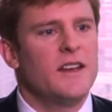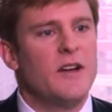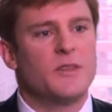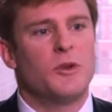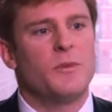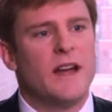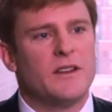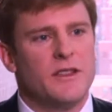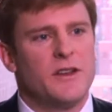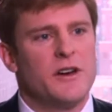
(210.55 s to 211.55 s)
Now it's pulled back
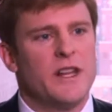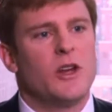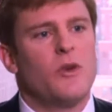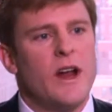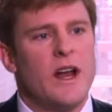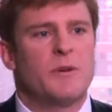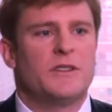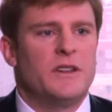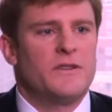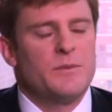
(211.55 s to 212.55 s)
to 30. Great
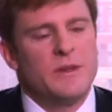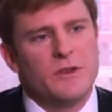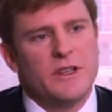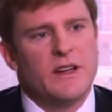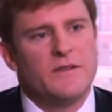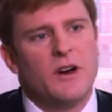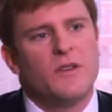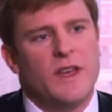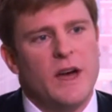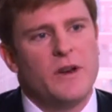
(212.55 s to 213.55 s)
opportunity for people to get involved
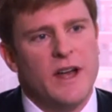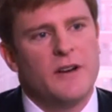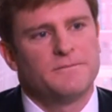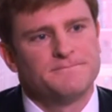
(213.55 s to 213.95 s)
with that one now.